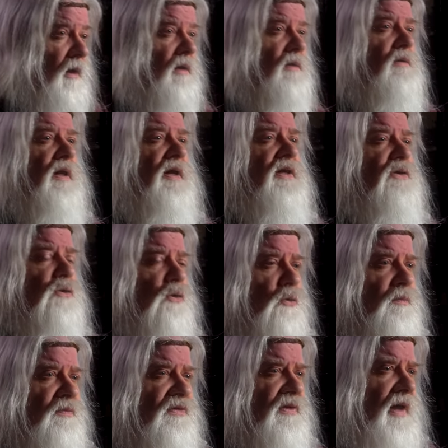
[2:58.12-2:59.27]
Unlike
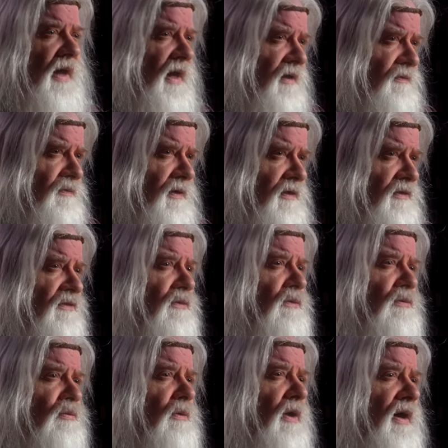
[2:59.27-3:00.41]
gnomes and halflings,
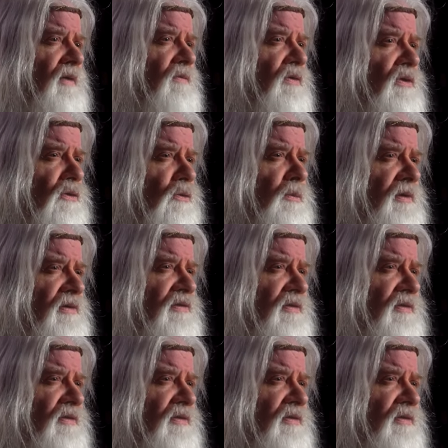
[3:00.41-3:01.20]
who thrive in human